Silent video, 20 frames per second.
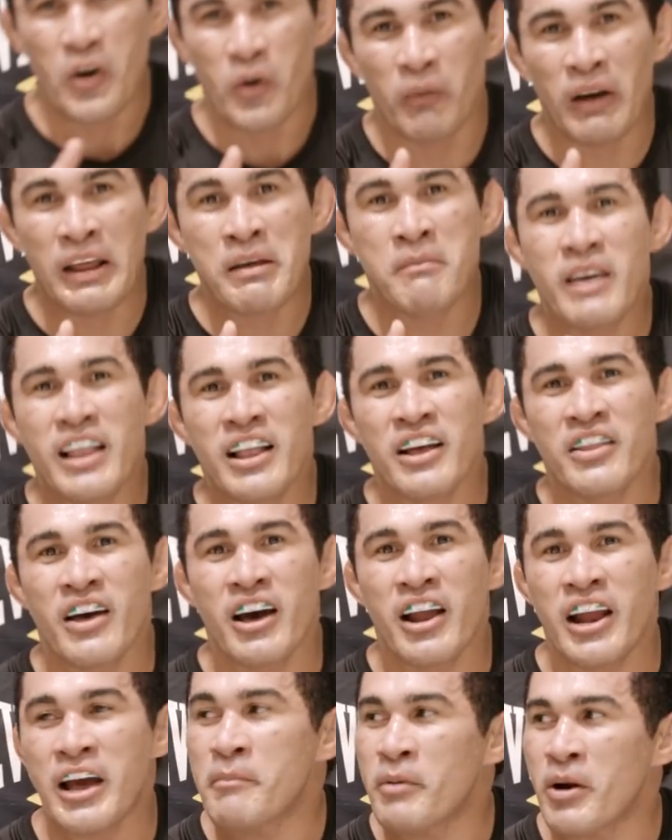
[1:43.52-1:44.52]
$1 million,
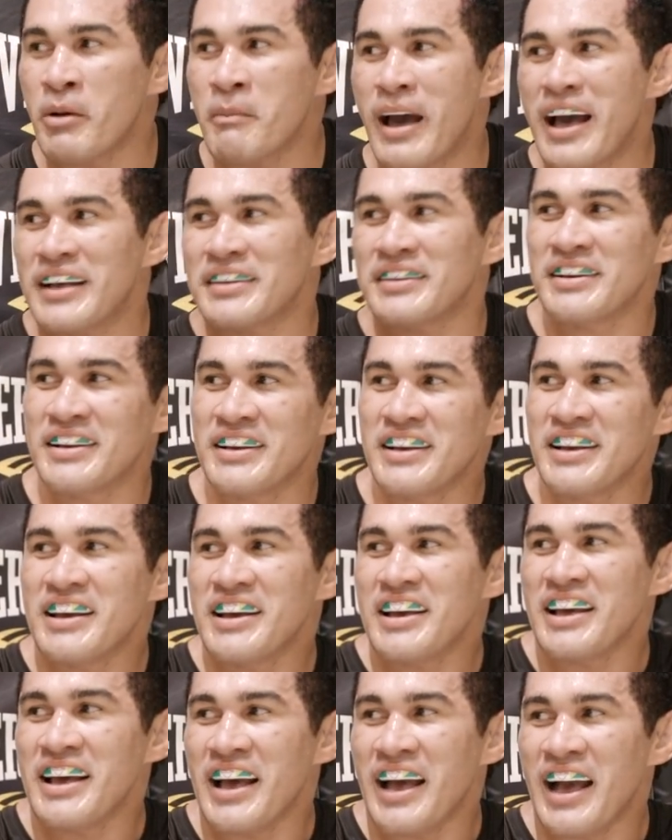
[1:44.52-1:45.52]
I promise. I
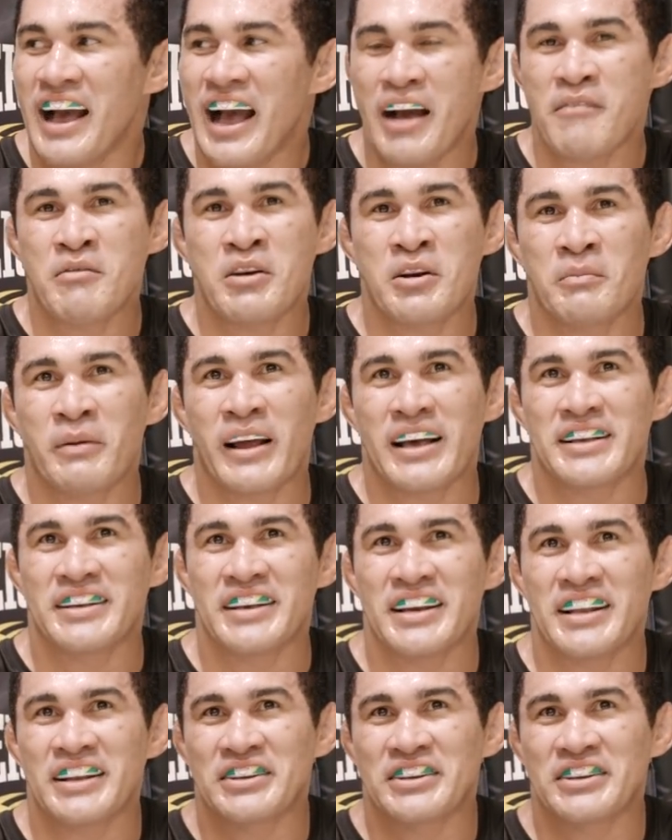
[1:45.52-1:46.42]
bring Brazil